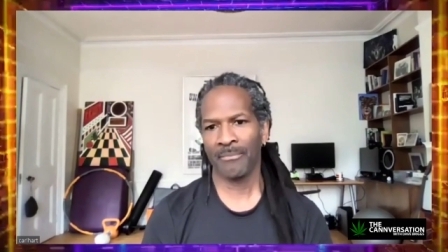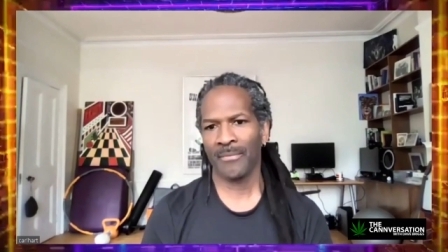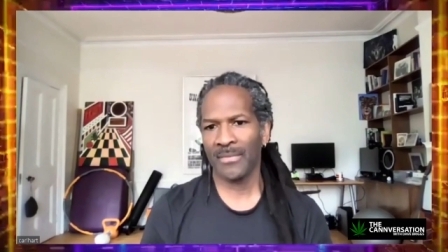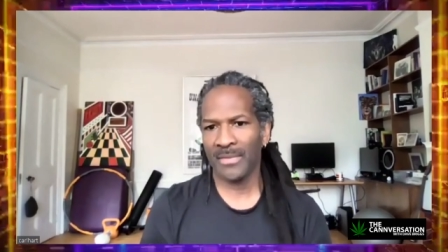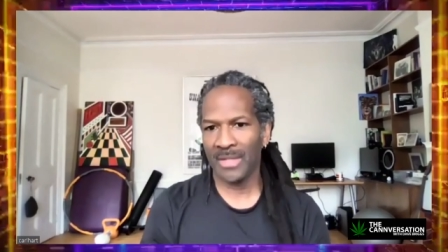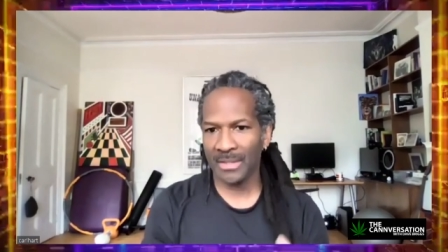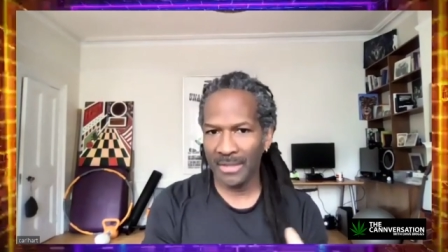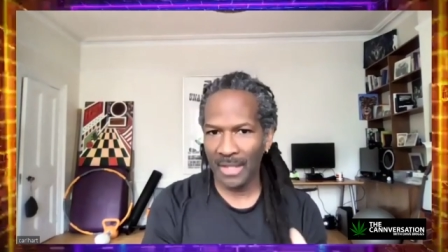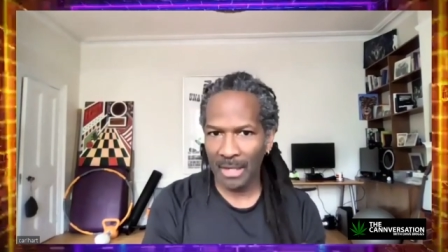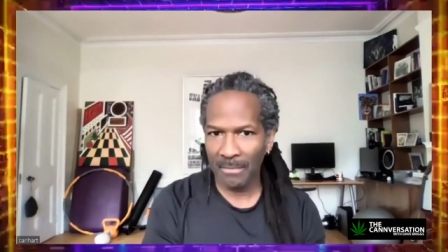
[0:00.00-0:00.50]

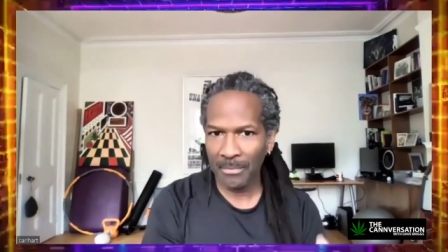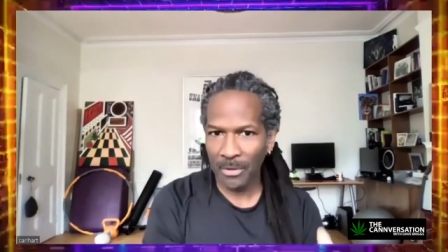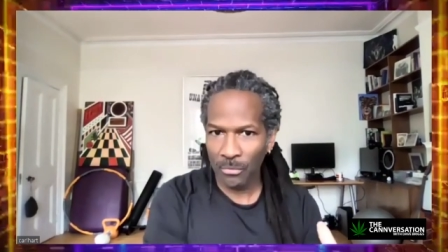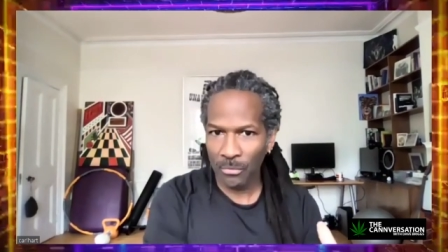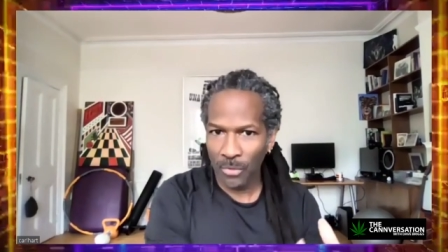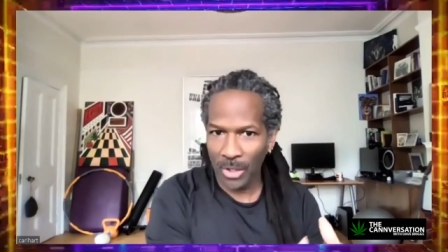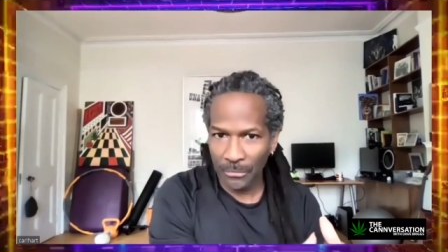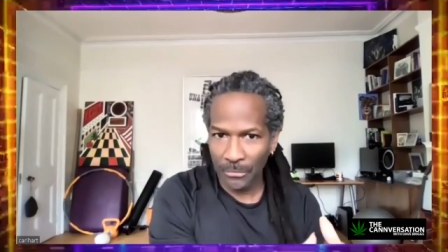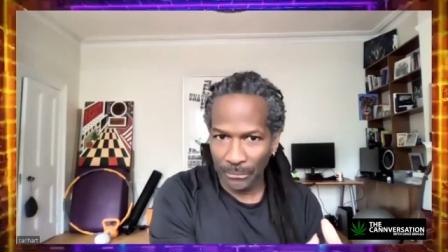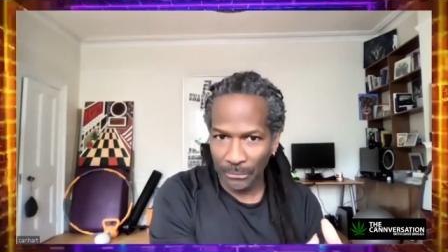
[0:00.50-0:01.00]
the number
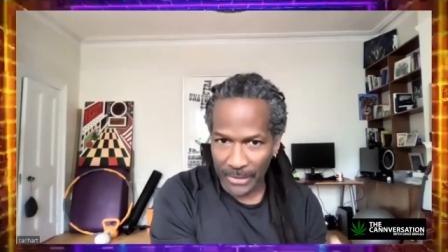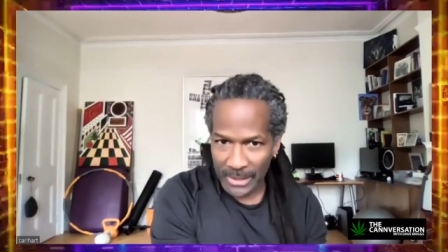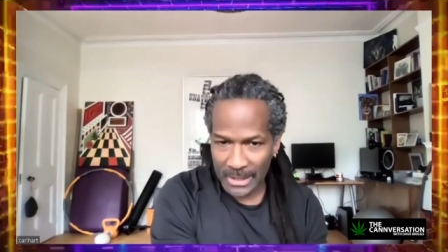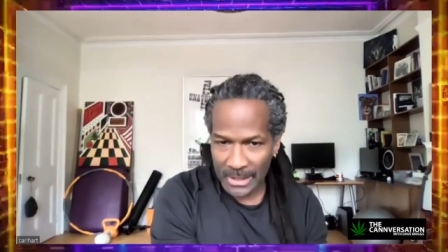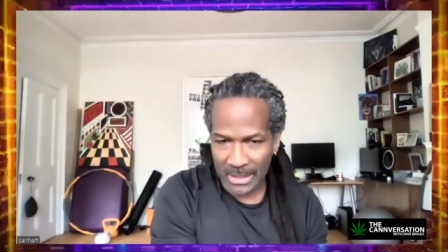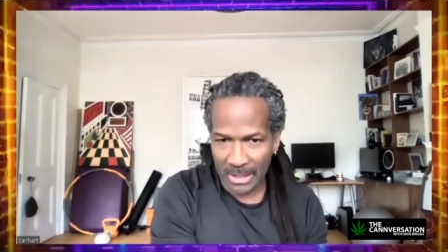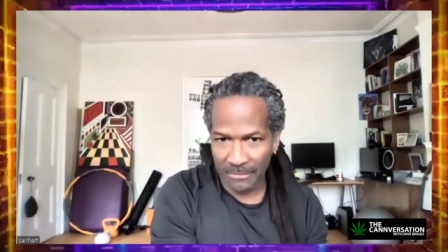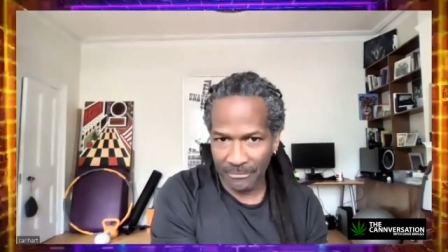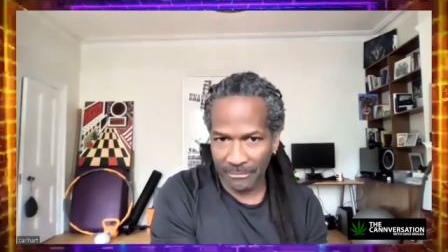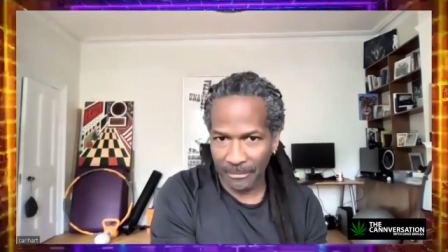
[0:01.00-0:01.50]
one
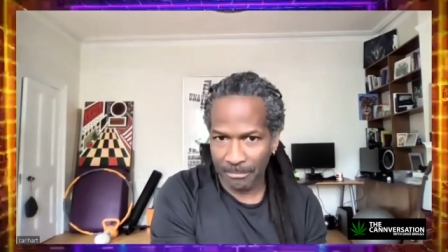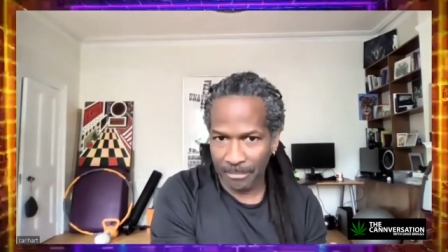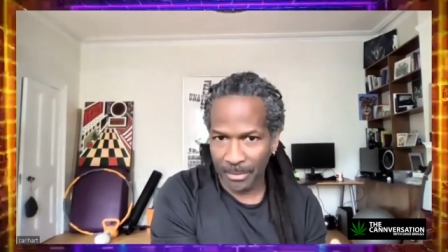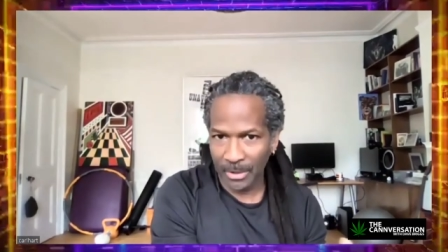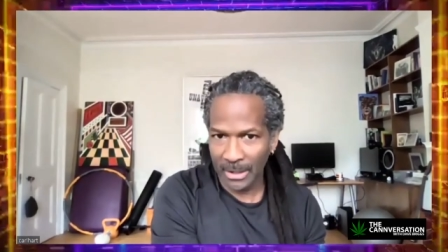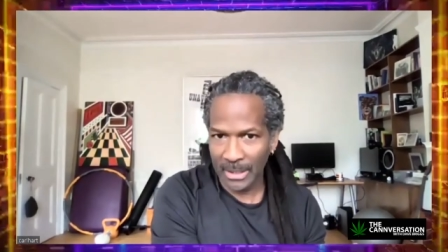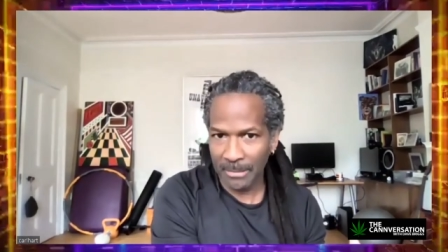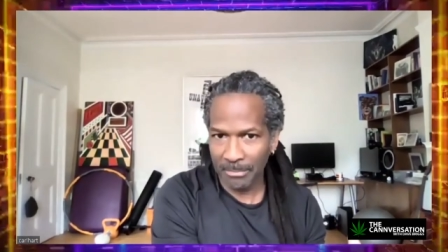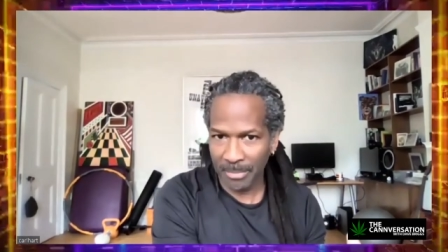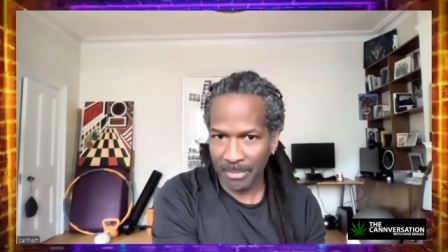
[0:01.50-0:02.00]
reason for
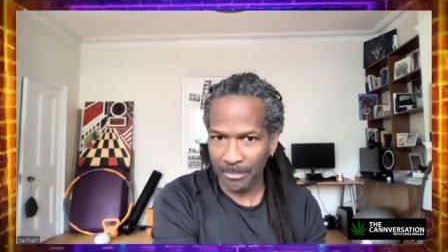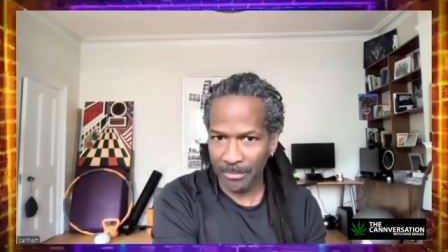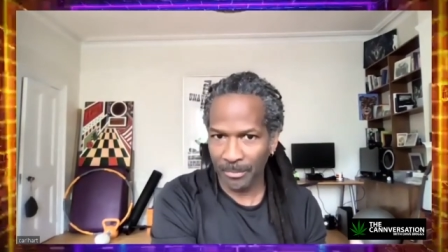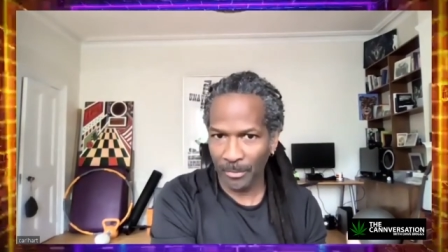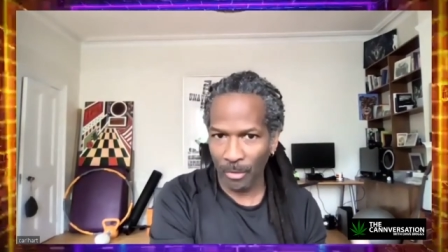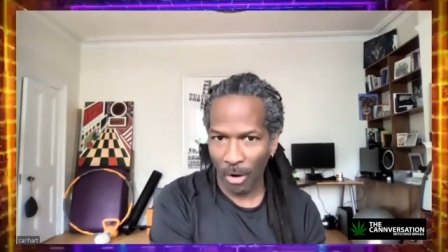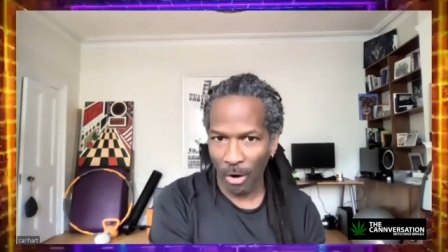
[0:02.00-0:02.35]
pulling people